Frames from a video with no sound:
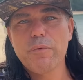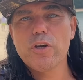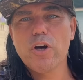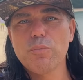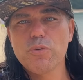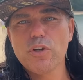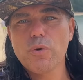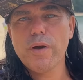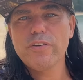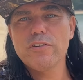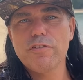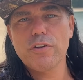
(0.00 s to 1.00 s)
we come to the
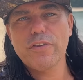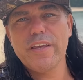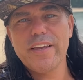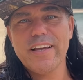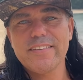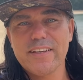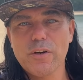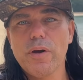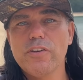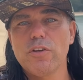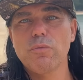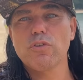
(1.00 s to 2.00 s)
question for today, guys. The
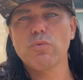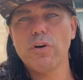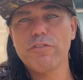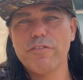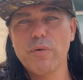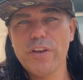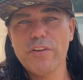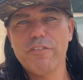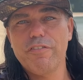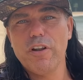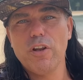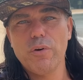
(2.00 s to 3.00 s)
question was, what one of the
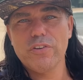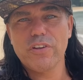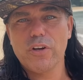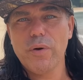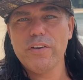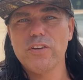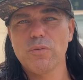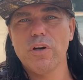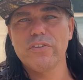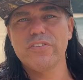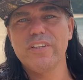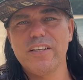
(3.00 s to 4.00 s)
followers, the question
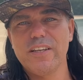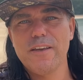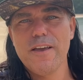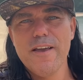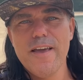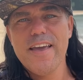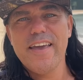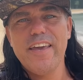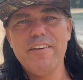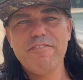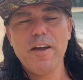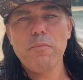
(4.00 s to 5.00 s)
was, Didi,
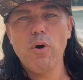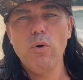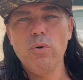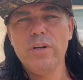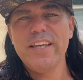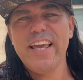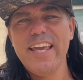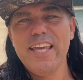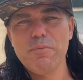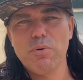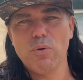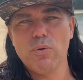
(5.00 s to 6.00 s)
if I'm only
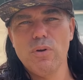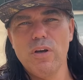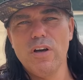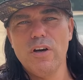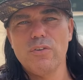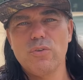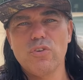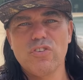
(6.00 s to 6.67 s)
able to